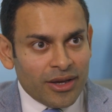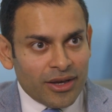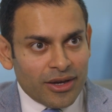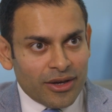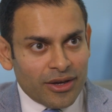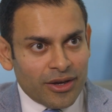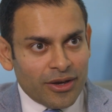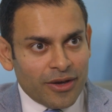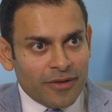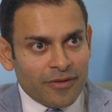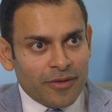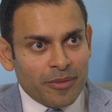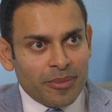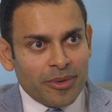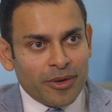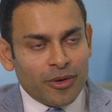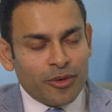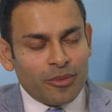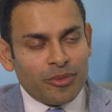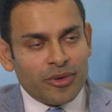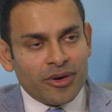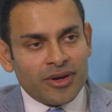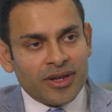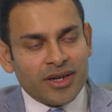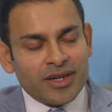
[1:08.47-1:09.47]
of a
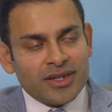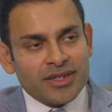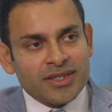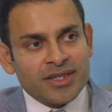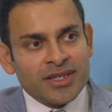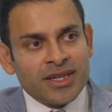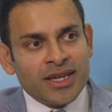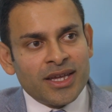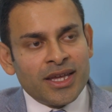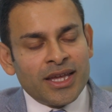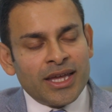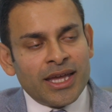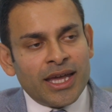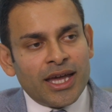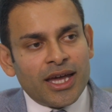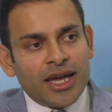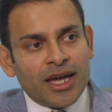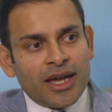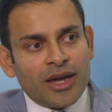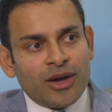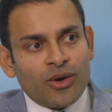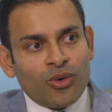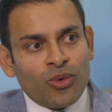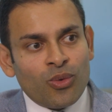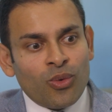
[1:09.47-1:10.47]
peel product,
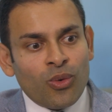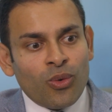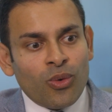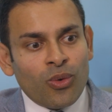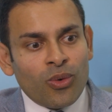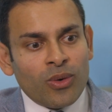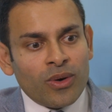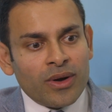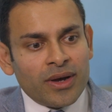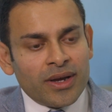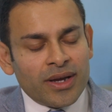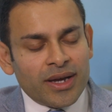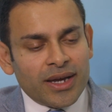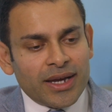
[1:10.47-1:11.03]
or